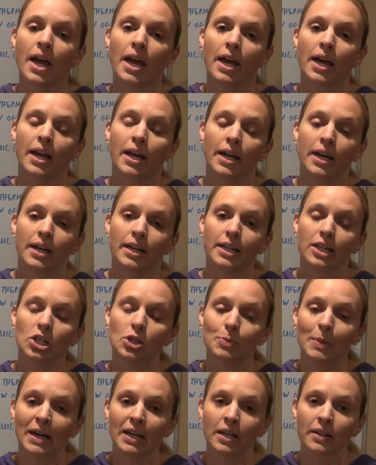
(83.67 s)
and
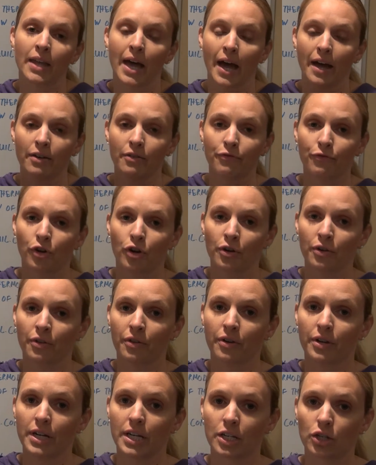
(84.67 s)
expanded that
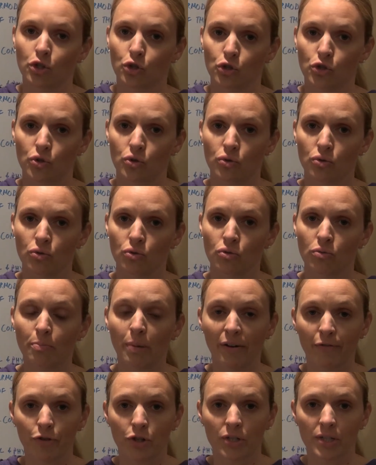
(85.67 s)
farther into
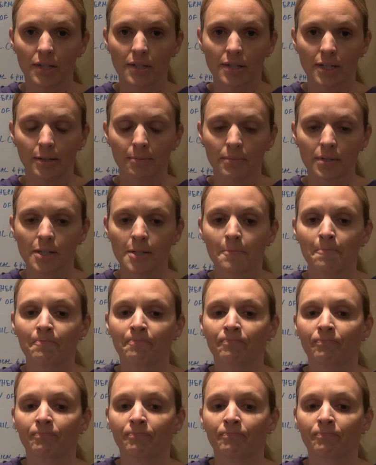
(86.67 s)
buffer systems.